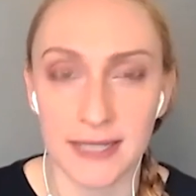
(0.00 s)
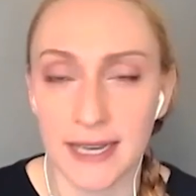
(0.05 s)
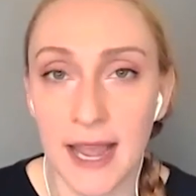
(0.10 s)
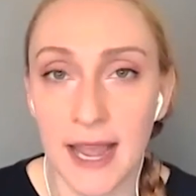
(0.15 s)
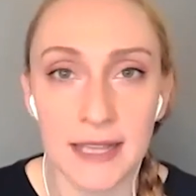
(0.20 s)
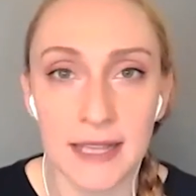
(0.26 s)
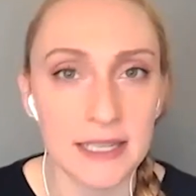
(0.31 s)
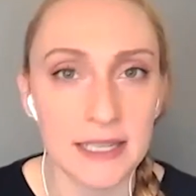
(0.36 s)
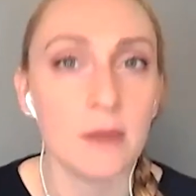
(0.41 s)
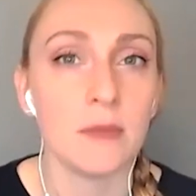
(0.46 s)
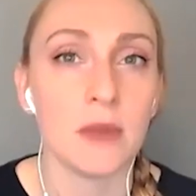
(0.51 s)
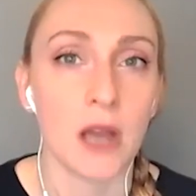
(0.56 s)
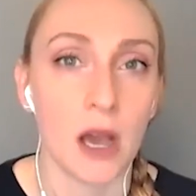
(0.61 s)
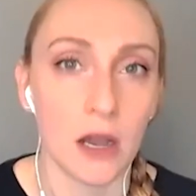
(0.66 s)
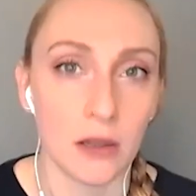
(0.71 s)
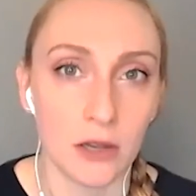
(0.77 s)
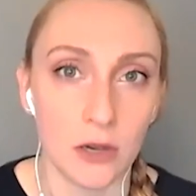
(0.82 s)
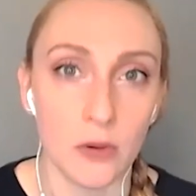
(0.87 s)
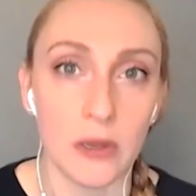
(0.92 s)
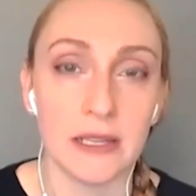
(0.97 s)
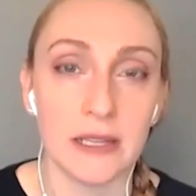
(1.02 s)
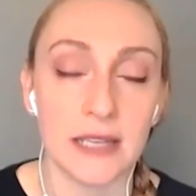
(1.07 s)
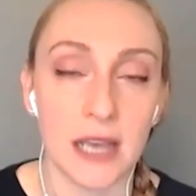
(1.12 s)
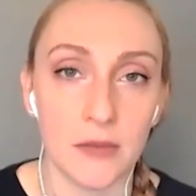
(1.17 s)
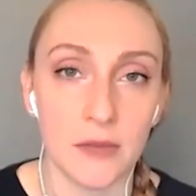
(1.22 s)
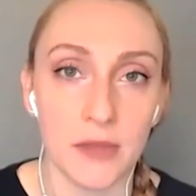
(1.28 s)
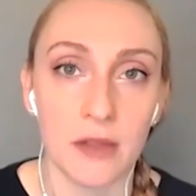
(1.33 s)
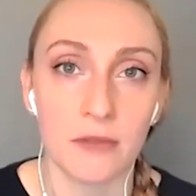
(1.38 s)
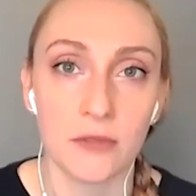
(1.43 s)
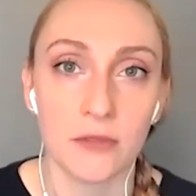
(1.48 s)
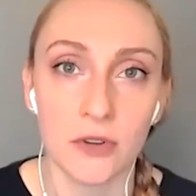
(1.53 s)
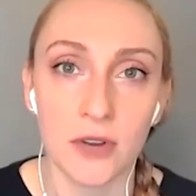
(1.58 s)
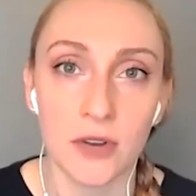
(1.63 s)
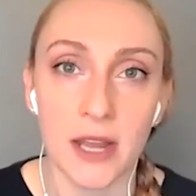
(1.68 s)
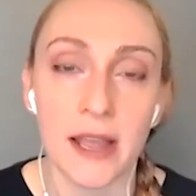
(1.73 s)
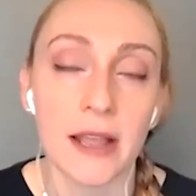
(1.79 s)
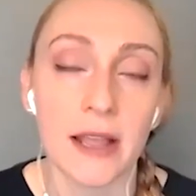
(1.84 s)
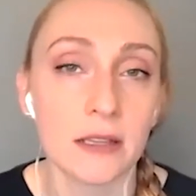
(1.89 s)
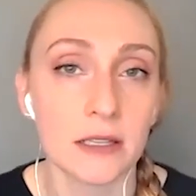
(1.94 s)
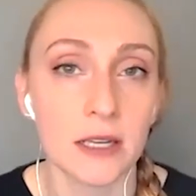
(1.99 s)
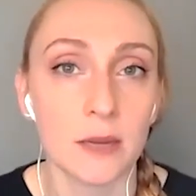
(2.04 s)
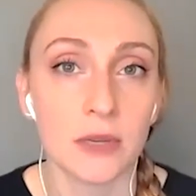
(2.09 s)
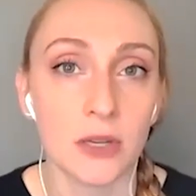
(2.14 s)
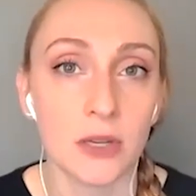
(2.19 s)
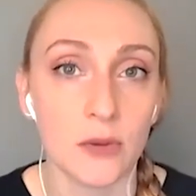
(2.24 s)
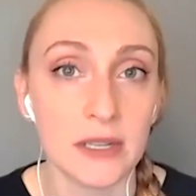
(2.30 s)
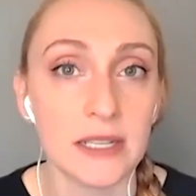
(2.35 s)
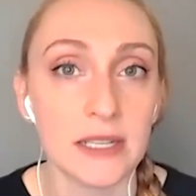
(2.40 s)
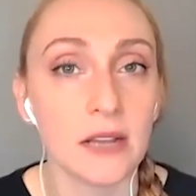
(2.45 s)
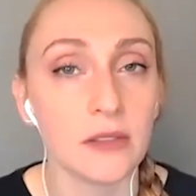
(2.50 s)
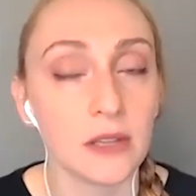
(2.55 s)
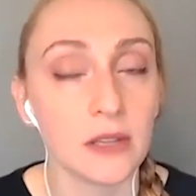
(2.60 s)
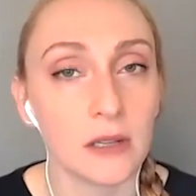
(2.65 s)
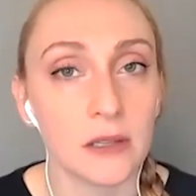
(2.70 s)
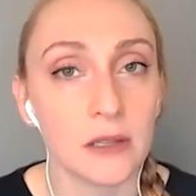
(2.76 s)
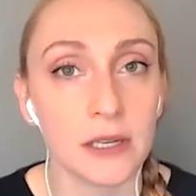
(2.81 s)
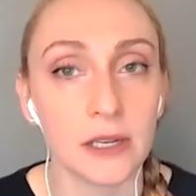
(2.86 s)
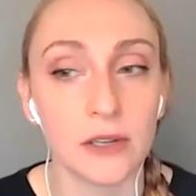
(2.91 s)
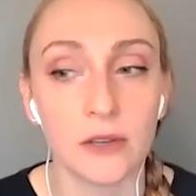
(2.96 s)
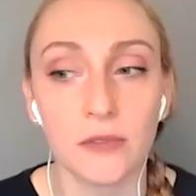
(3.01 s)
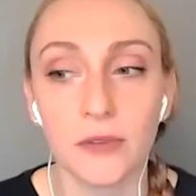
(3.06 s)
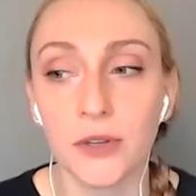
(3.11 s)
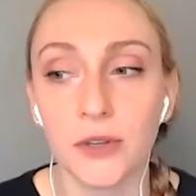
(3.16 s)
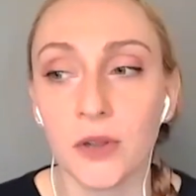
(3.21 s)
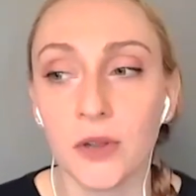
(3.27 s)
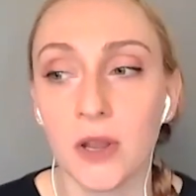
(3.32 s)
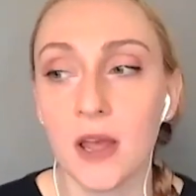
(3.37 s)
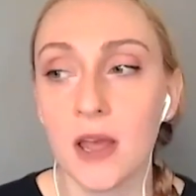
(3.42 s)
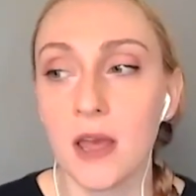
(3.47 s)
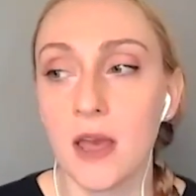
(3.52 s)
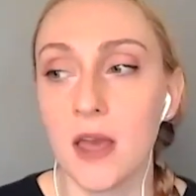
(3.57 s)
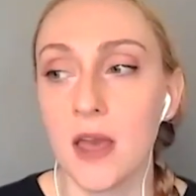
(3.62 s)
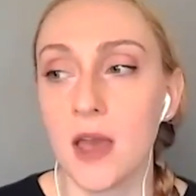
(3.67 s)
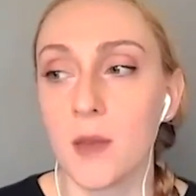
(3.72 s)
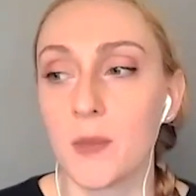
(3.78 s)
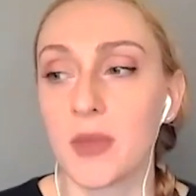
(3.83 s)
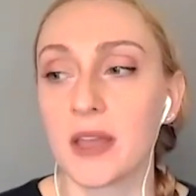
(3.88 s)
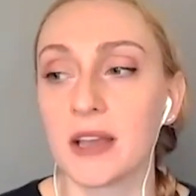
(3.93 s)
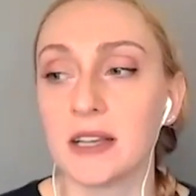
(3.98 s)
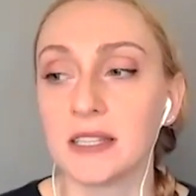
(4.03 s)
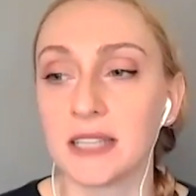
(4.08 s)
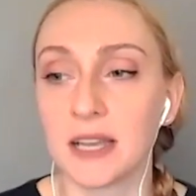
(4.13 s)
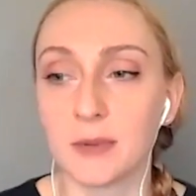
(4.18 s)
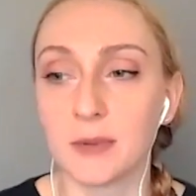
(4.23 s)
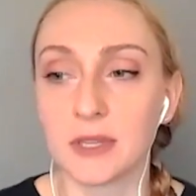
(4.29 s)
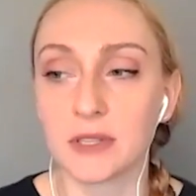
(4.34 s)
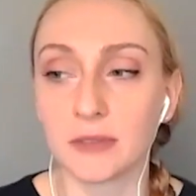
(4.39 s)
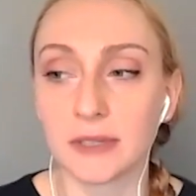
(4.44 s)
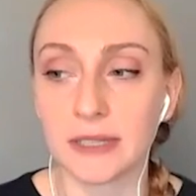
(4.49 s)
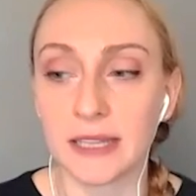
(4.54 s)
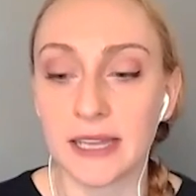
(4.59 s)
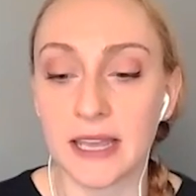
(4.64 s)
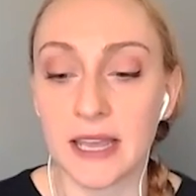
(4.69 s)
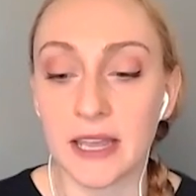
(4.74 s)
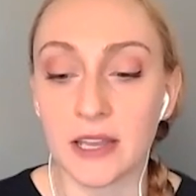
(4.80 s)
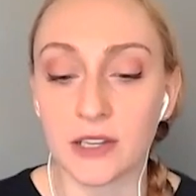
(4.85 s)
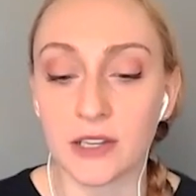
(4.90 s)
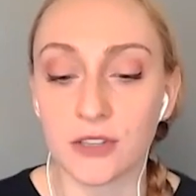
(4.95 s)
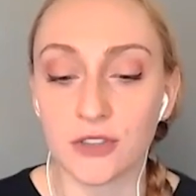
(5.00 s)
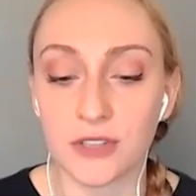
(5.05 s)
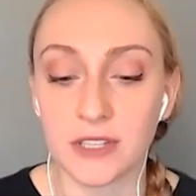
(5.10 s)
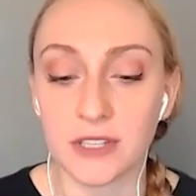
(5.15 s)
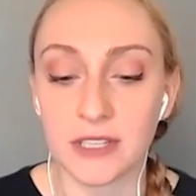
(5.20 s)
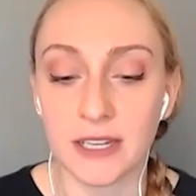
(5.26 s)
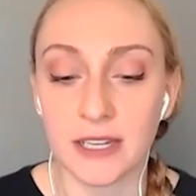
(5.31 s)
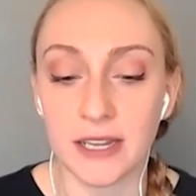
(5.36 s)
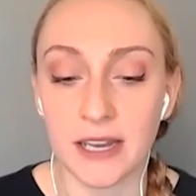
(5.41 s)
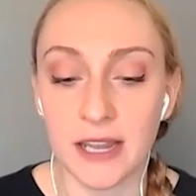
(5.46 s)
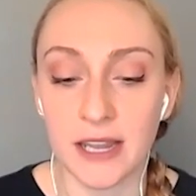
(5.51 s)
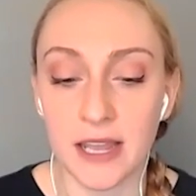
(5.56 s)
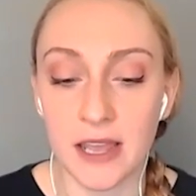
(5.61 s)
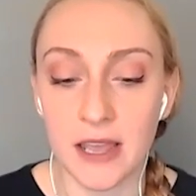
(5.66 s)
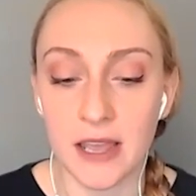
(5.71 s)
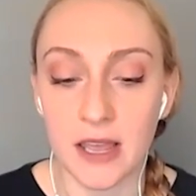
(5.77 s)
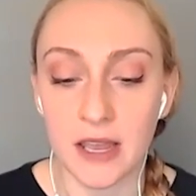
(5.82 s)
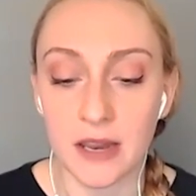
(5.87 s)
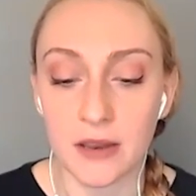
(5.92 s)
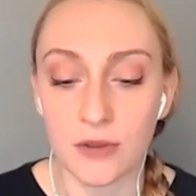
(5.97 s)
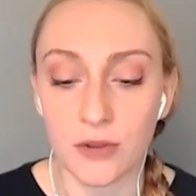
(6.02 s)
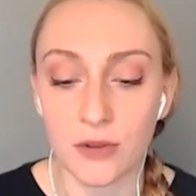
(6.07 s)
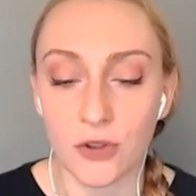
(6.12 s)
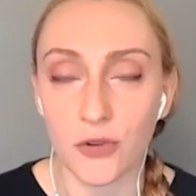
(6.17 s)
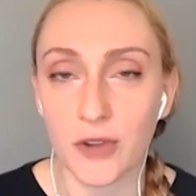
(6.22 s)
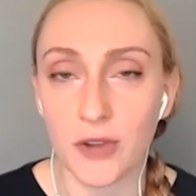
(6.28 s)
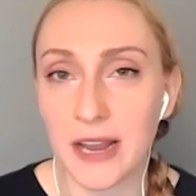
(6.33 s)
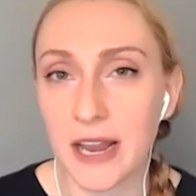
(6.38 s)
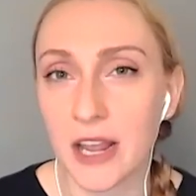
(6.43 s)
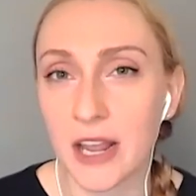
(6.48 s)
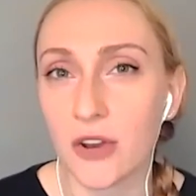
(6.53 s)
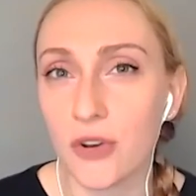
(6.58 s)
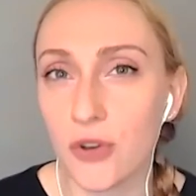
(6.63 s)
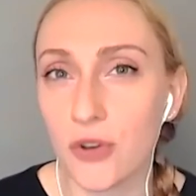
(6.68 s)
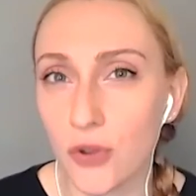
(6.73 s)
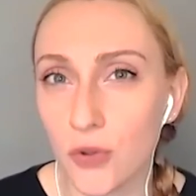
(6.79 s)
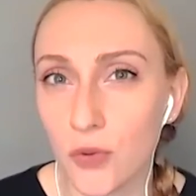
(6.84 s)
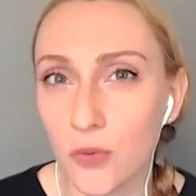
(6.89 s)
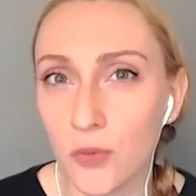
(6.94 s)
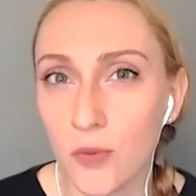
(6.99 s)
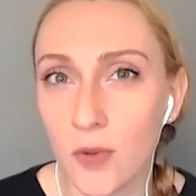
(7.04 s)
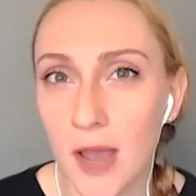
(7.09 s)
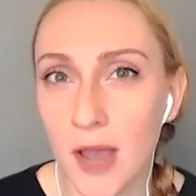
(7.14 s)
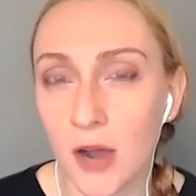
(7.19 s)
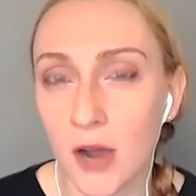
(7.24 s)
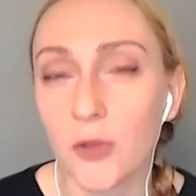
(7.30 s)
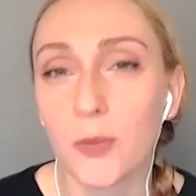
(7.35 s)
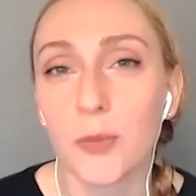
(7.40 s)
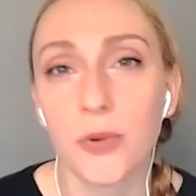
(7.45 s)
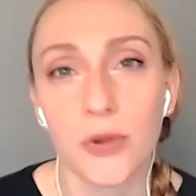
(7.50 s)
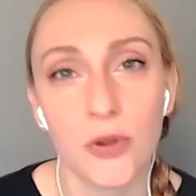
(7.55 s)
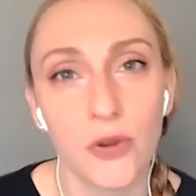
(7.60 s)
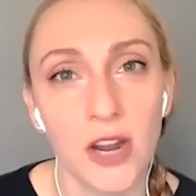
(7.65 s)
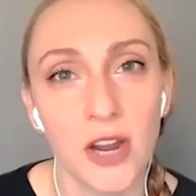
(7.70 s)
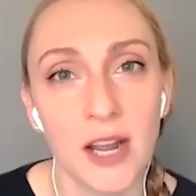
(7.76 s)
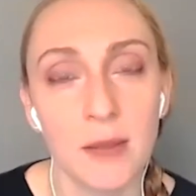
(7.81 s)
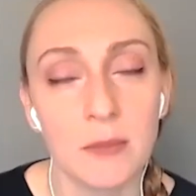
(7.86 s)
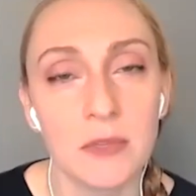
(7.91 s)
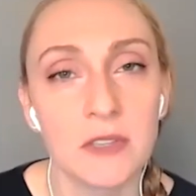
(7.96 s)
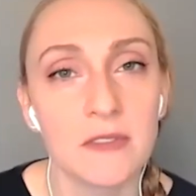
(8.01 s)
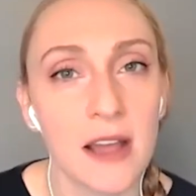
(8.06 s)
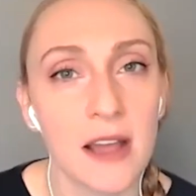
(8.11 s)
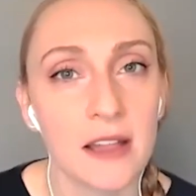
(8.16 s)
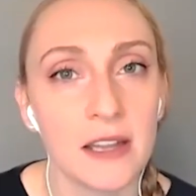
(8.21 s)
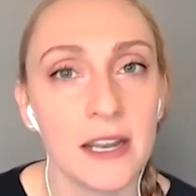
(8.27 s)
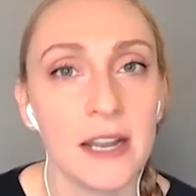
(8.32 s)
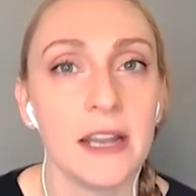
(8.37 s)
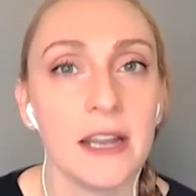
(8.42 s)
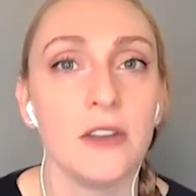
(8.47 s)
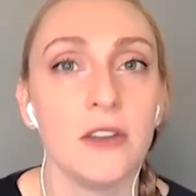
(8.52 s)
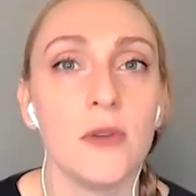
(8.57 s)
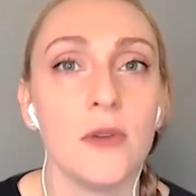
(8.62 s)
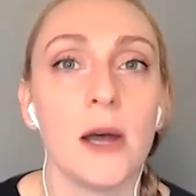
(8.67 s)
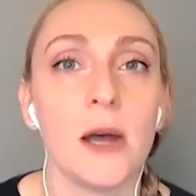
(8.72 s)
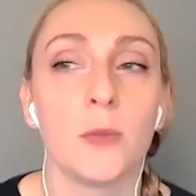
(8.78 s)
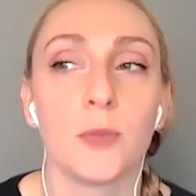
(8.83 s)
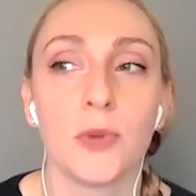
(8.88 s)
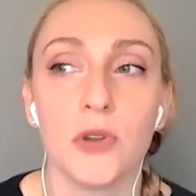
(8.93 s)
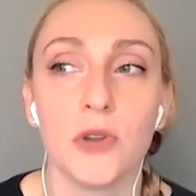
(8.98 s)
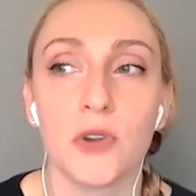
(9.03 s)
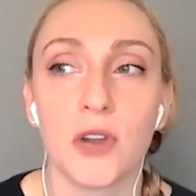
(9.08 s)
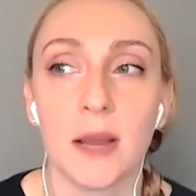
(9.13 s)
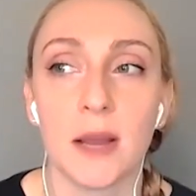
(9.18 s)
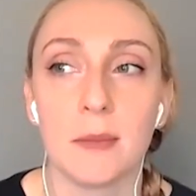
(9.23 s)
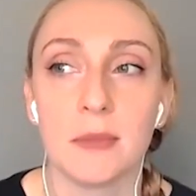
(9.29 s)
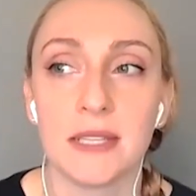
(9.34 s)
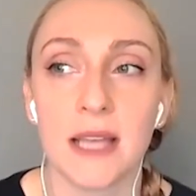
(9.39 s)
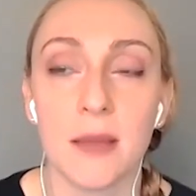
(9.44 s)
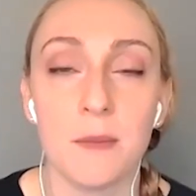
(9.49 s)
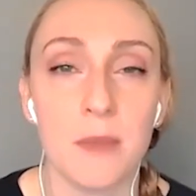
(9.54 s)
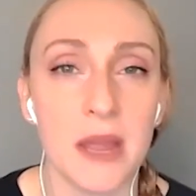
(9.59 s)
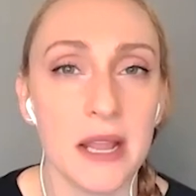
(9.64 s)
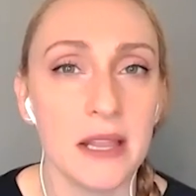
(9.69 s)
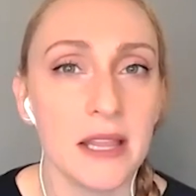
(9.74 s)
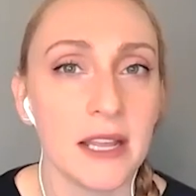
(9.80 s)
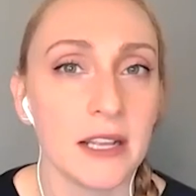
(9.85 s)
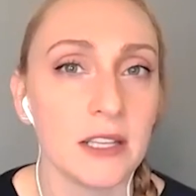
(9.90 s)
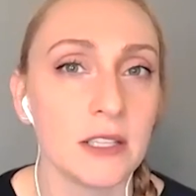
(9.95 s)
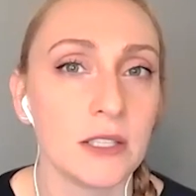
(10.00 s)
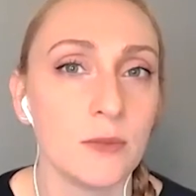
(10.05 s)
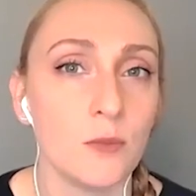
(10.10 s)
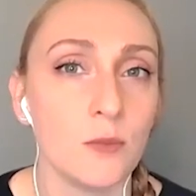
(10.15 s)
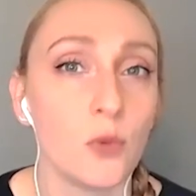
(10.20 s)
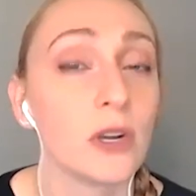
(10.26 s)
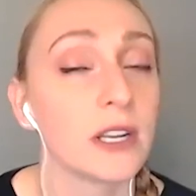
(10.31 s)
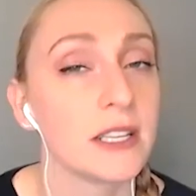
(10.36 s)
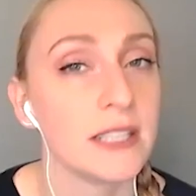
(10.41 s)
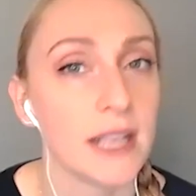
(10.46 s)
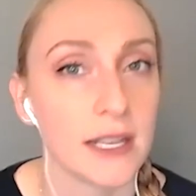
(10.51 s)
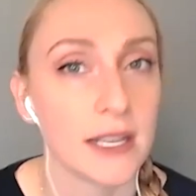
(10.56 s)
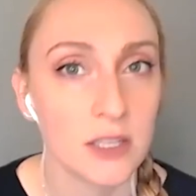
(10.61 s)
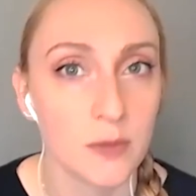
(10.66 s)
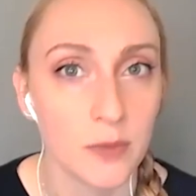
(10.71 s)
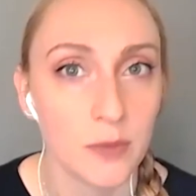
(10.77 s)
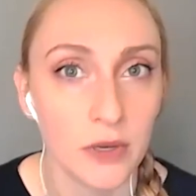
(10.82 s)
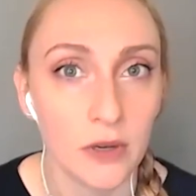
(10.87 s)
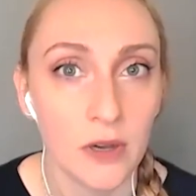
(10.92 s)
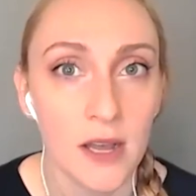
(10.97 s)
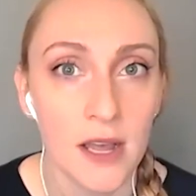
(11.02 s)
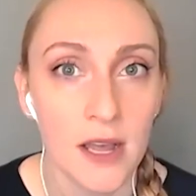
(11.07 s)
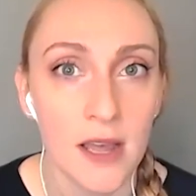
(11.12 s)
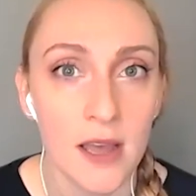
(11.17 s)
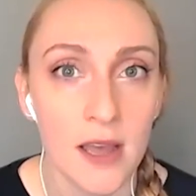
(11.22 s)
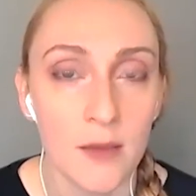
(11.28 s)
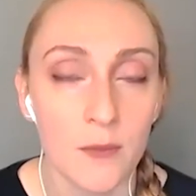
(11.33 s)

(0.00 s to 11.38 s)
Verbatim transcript: And I ended up not going down that route. I ended up going down the clinical route because I was really interested in creating new health programs, validating new health programs that made things more accessible.